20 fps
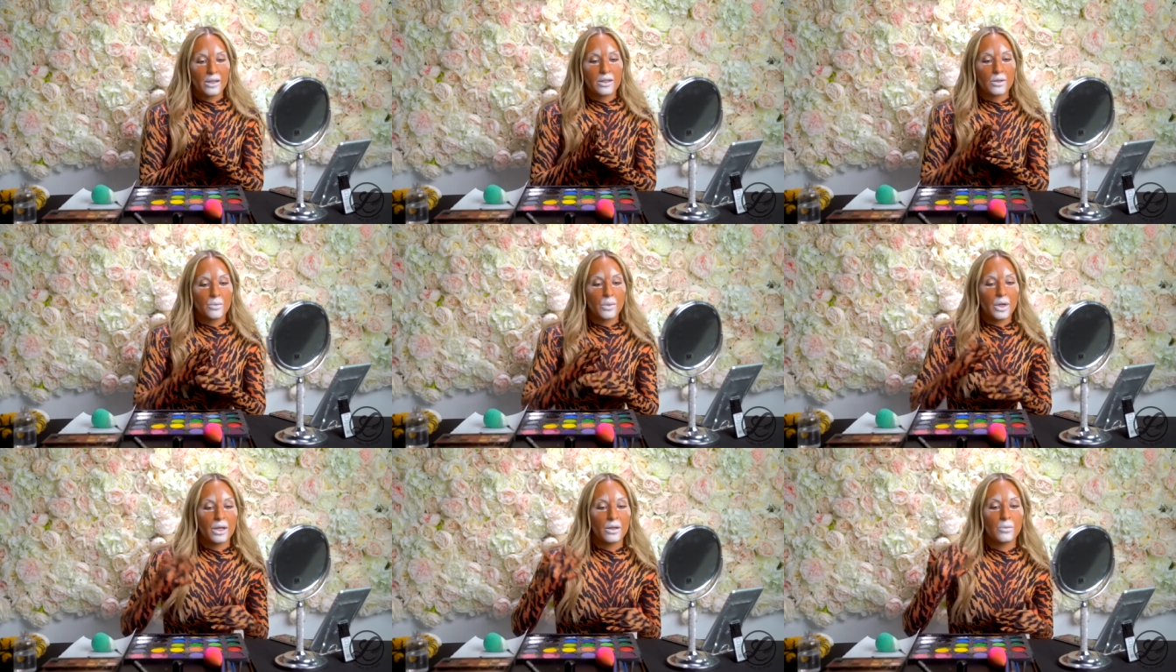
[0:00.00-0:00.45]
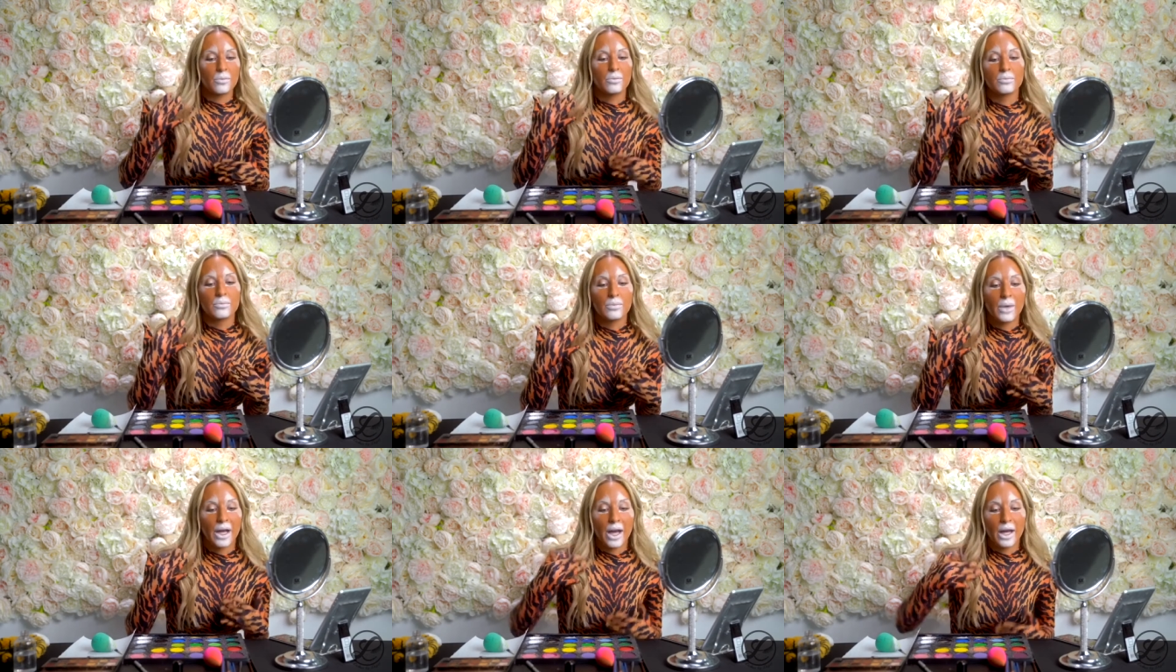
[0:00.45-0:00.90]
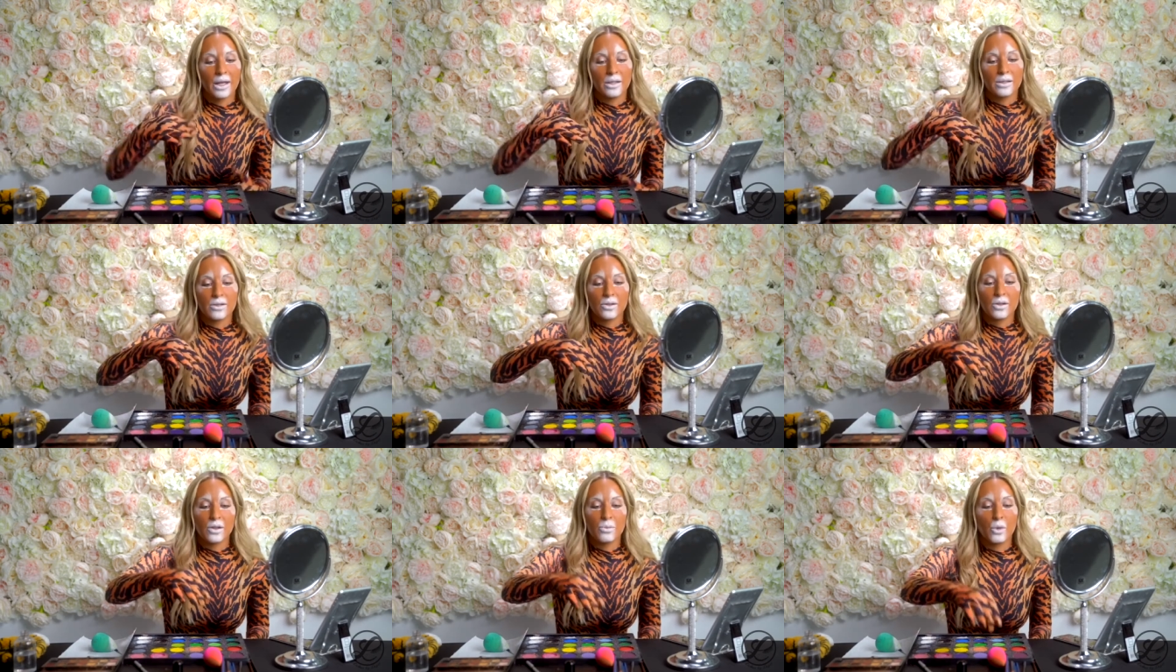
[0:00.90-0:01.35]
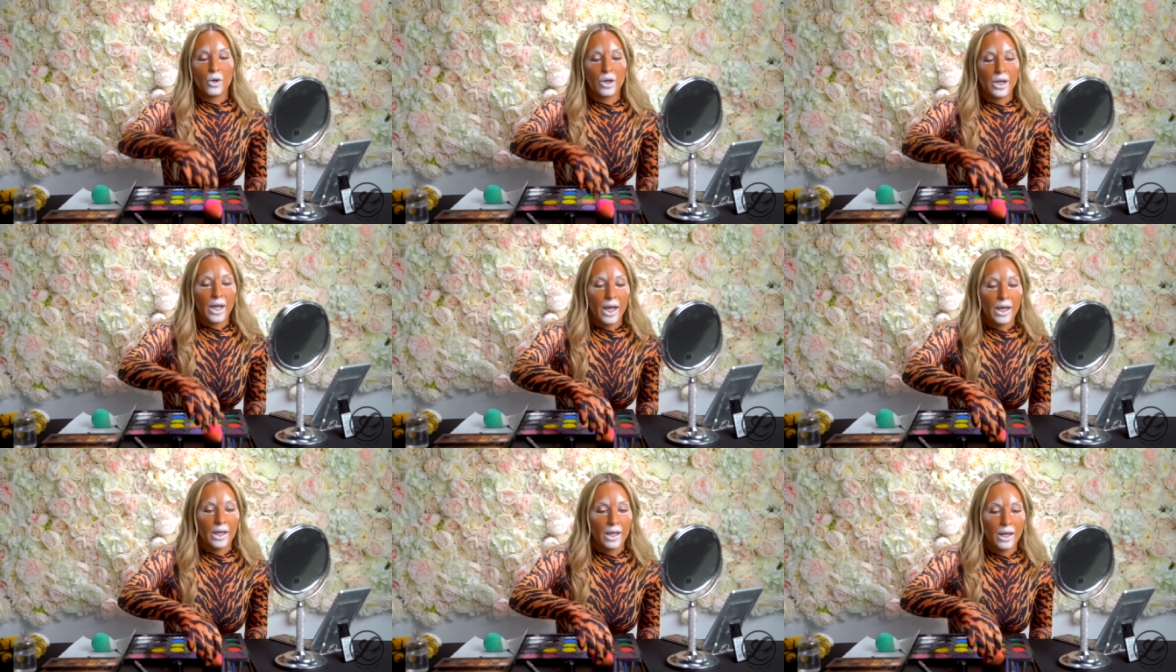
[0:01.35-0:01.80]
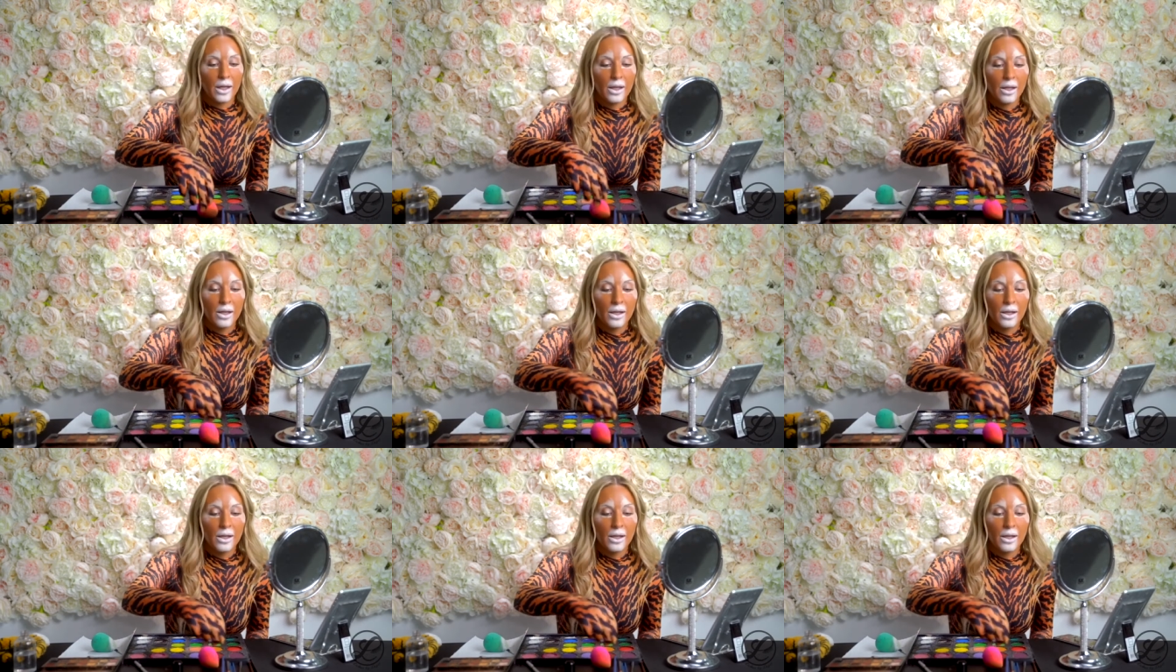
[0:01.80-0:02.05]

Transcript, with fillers: to make my eyes look more catty.